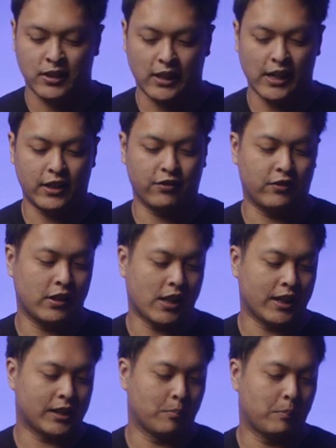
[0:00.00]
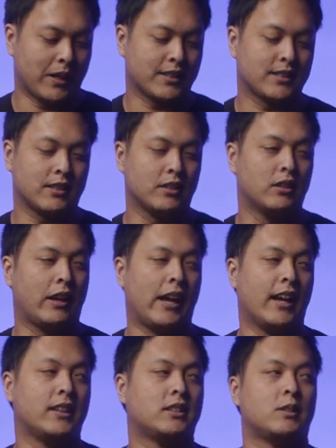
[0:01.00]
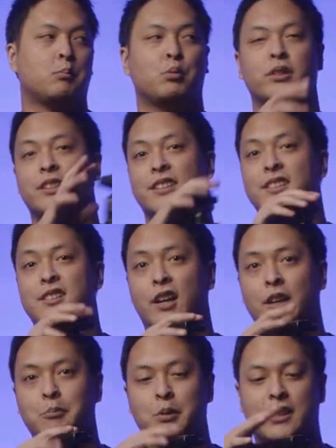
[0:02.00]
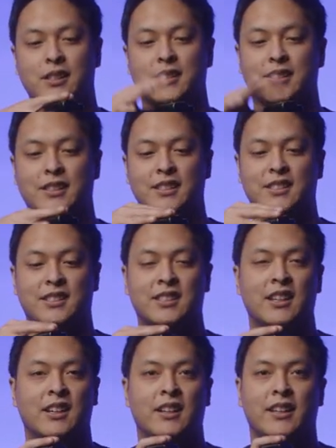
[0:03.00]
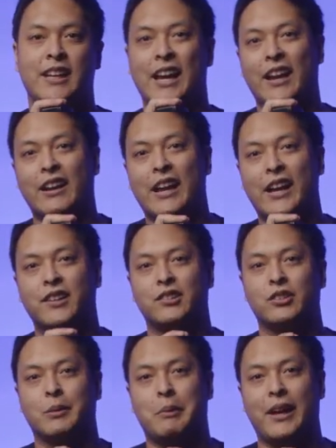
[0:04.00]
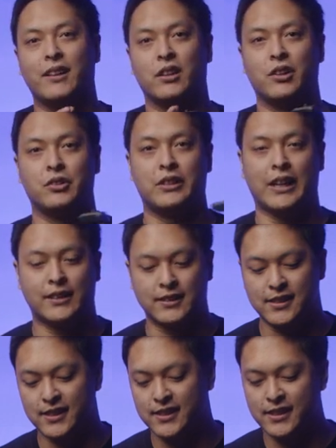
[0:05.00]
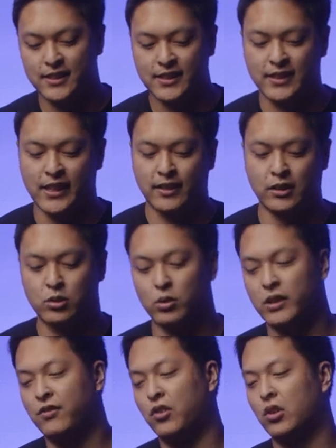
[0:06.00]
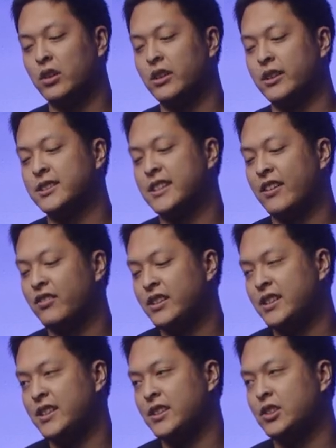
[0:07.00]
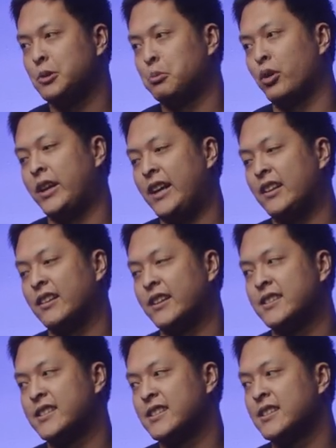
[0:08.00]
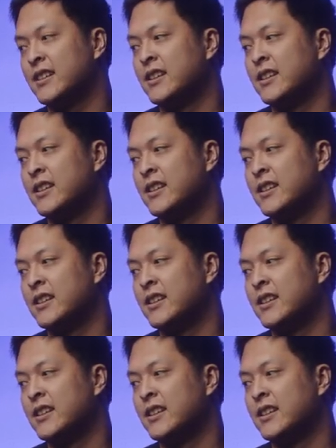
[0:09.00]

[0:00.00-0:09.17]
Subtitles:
kind of not the best head to put this on because this can't handle the payload that the 60D and the 24-70 2.8 lens